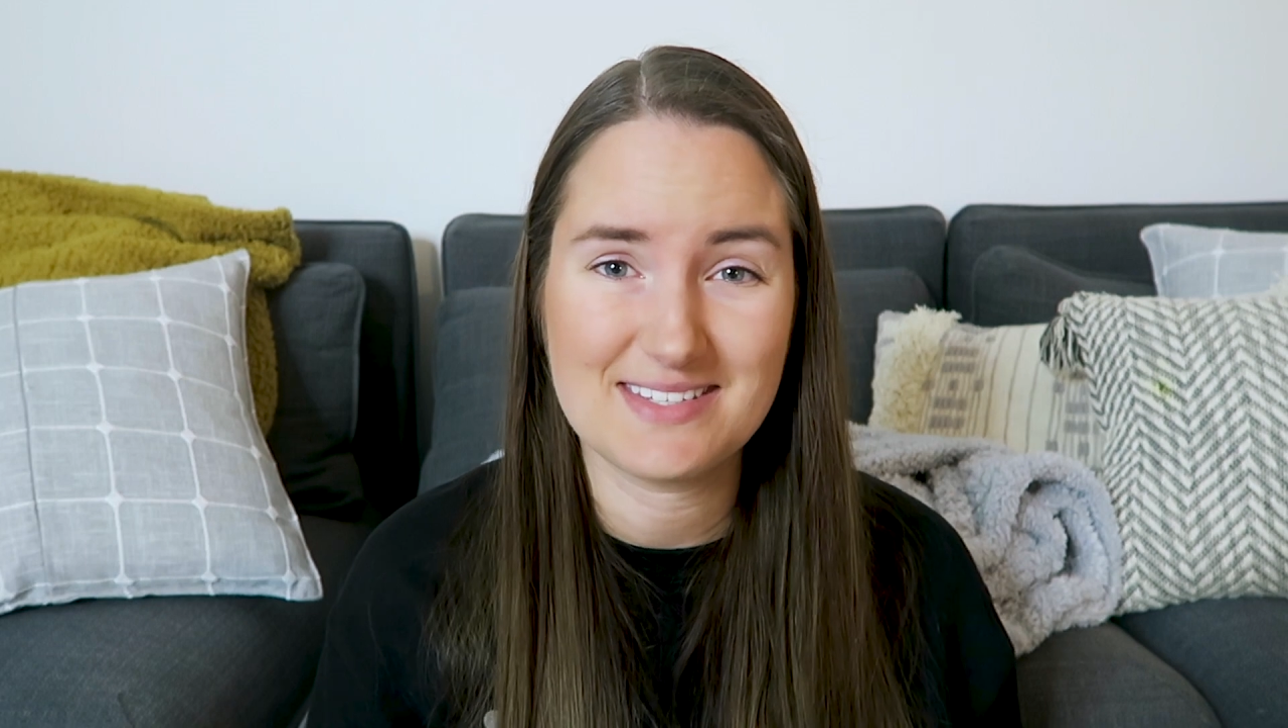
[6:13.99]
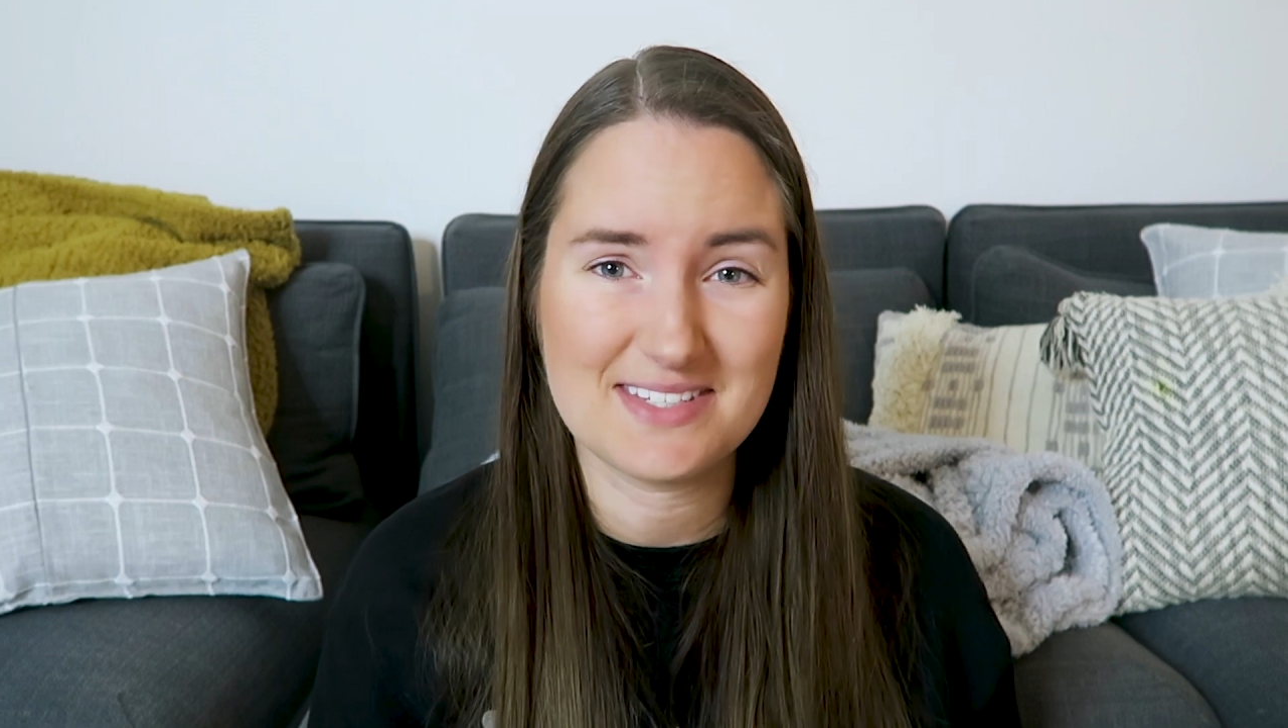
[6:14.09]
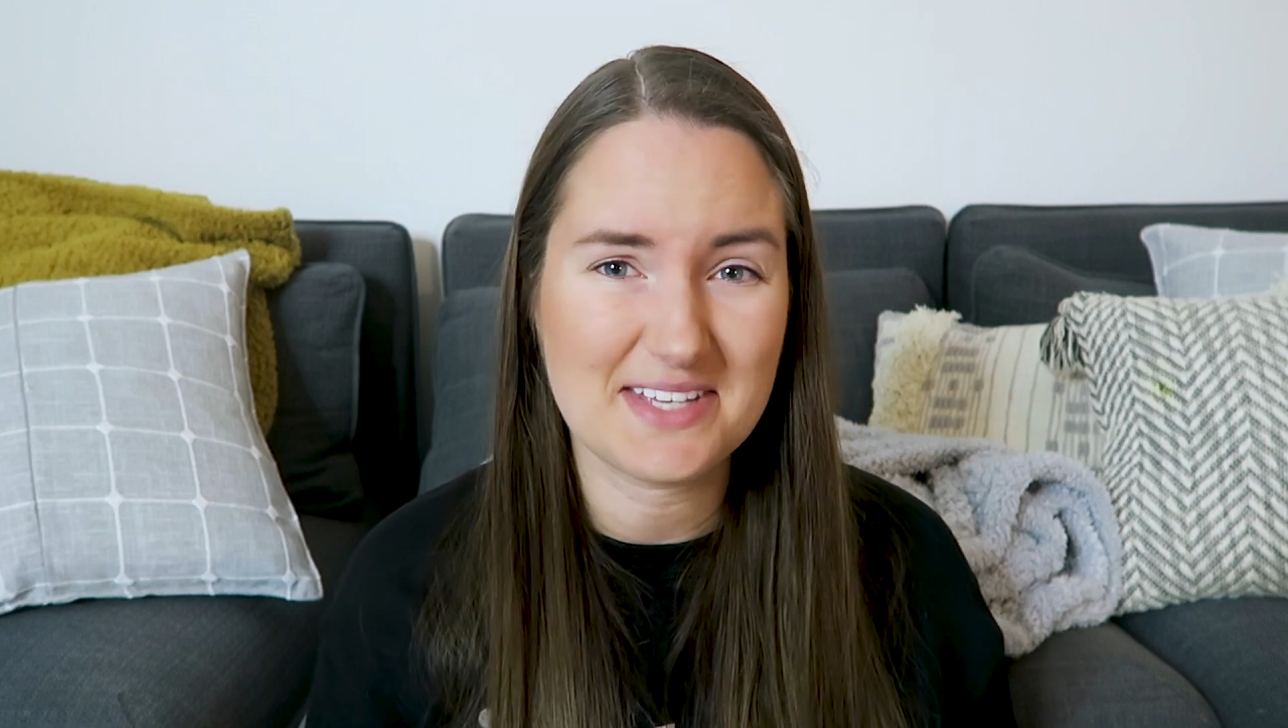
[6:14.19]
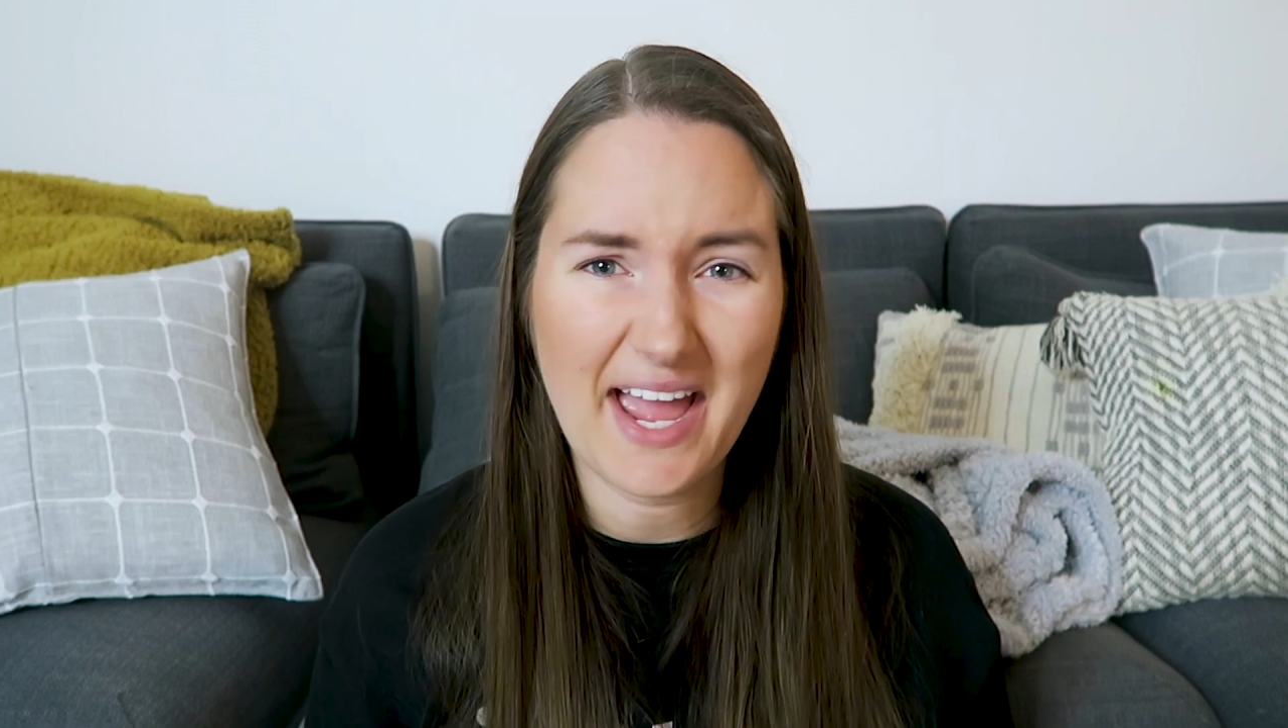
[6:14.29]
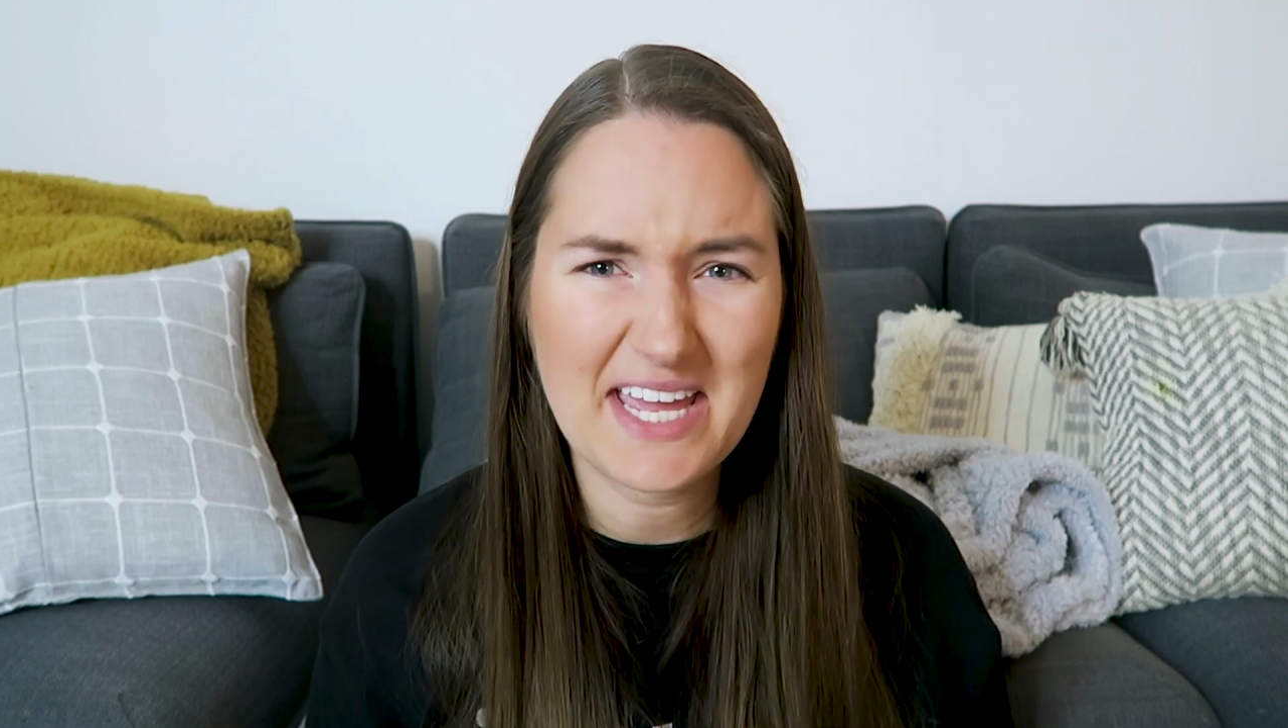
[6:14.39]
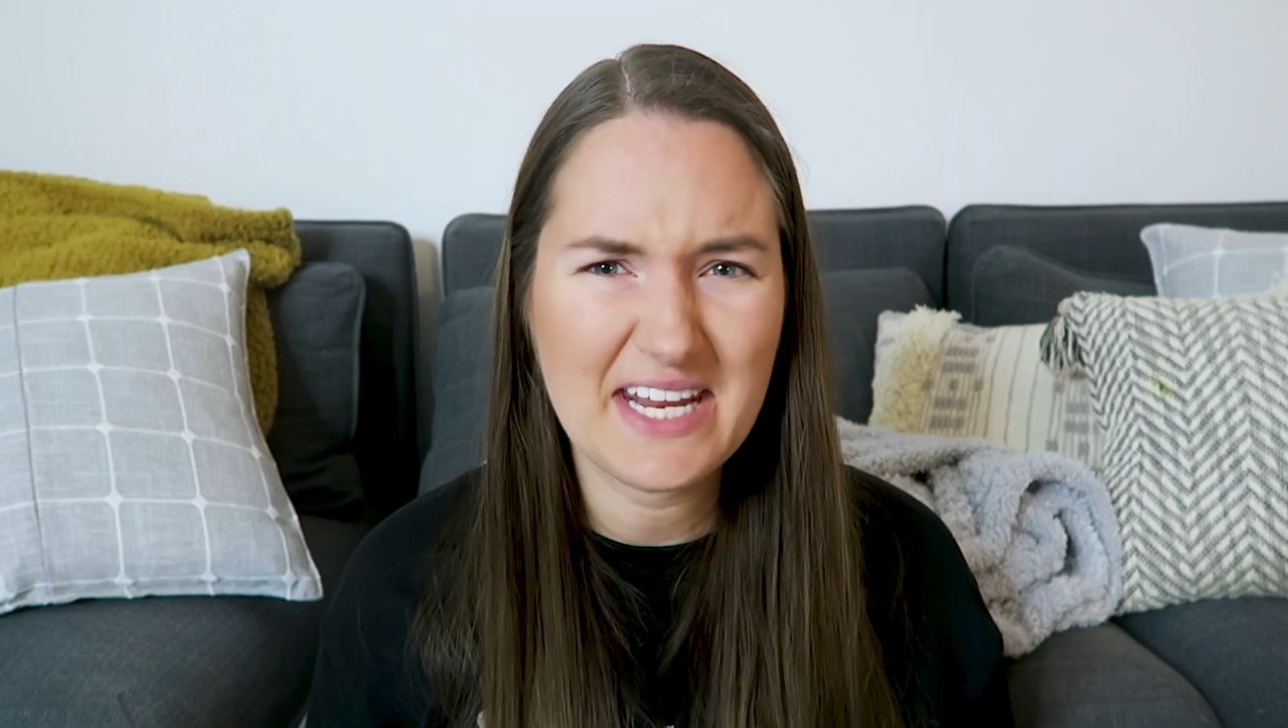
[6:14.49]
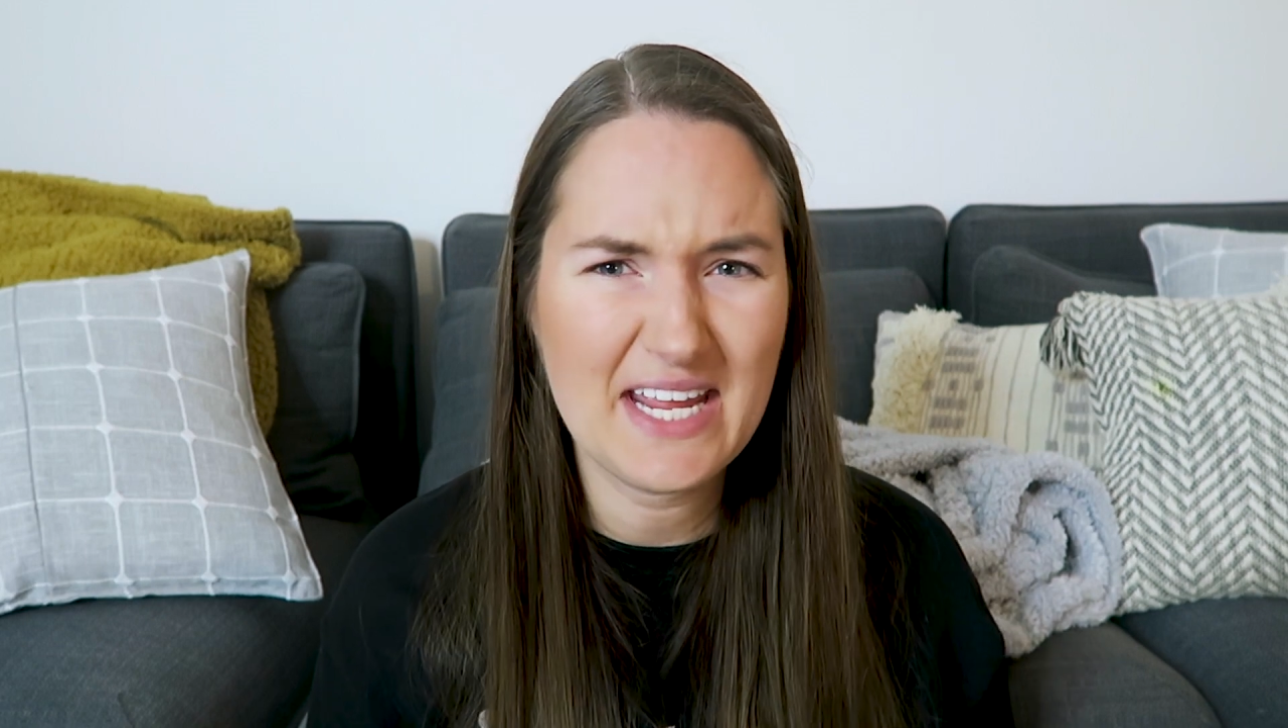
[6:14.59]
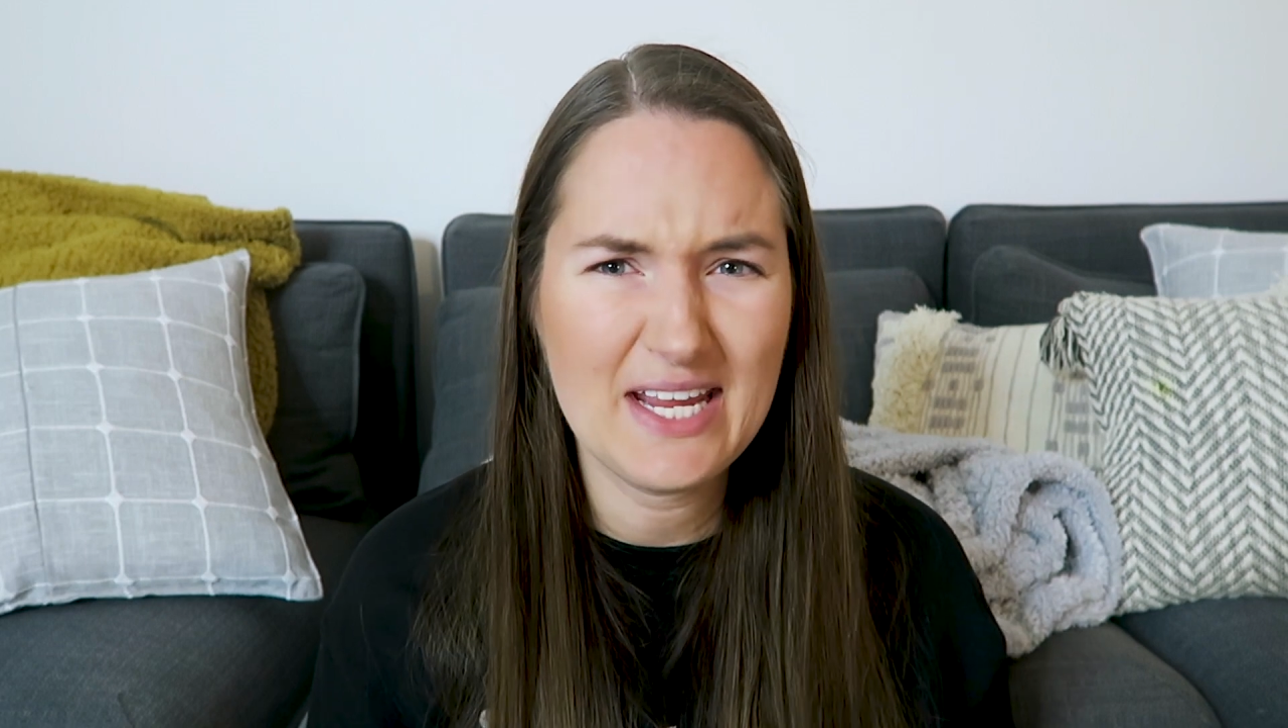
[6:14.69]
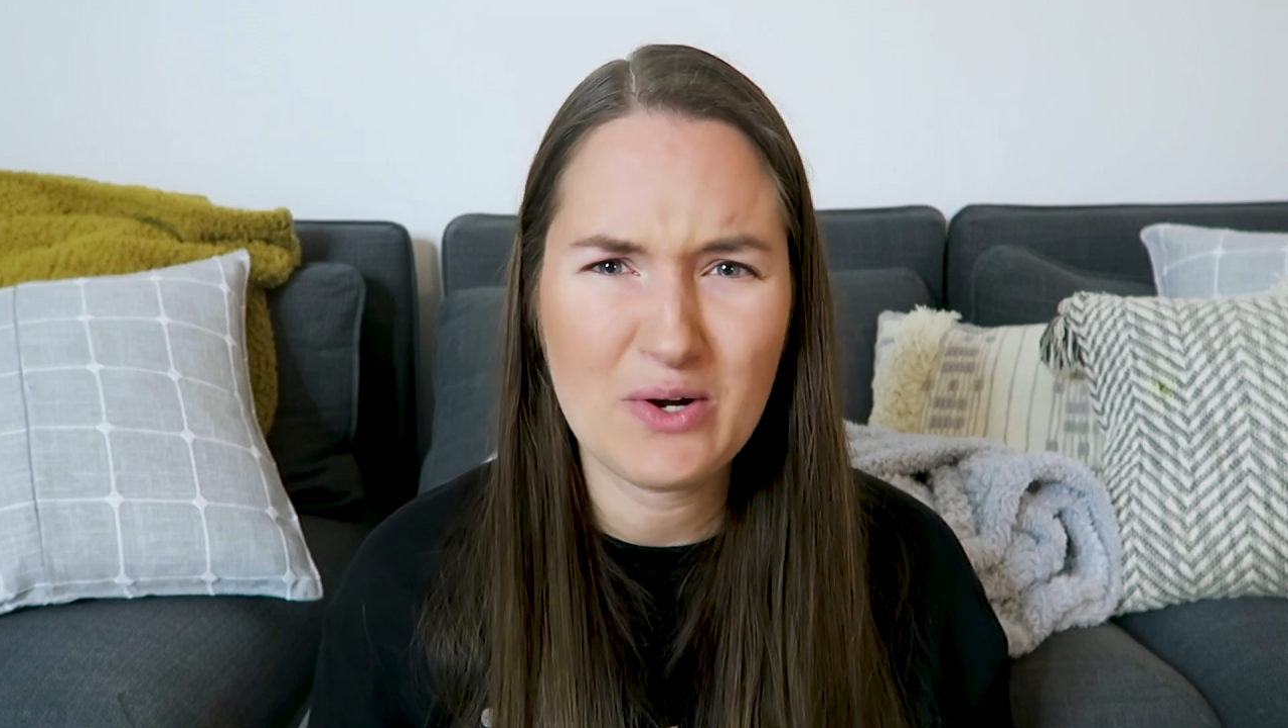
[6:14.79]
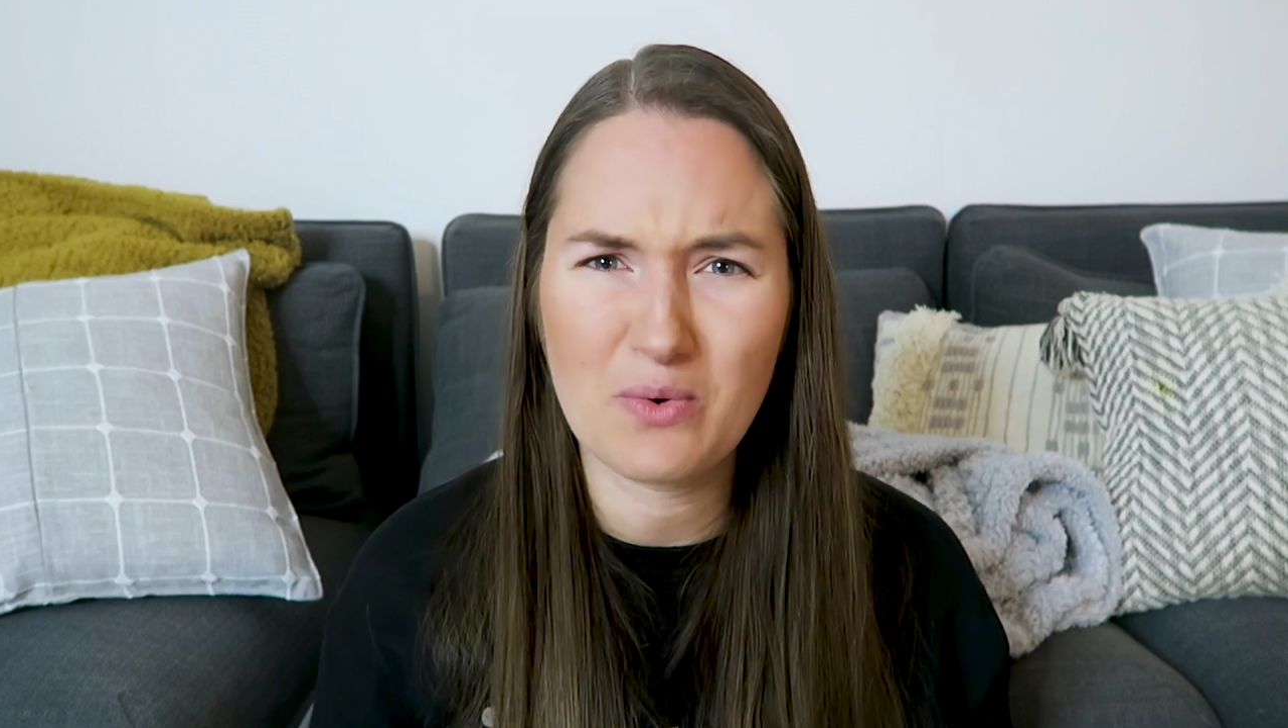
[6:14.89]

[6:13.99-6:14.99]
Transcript: society